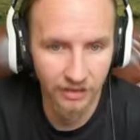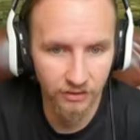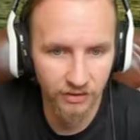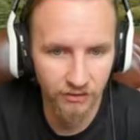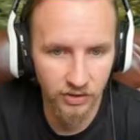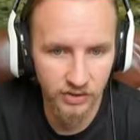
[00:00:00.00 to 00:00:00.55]
you're
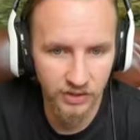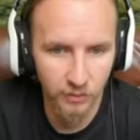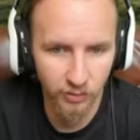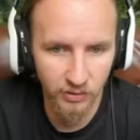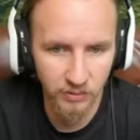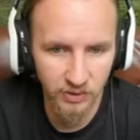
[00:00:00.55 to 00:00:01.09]
even using a
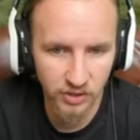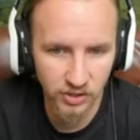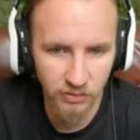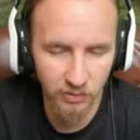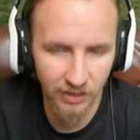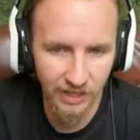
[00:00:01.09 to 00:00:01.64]
premium
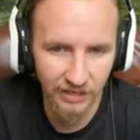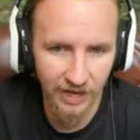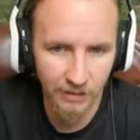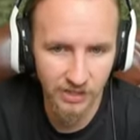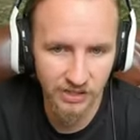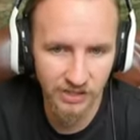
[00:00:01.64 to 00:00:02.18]
consumable like that,
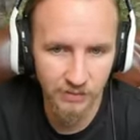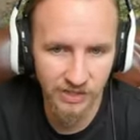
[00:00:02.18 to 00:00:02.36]
it just seems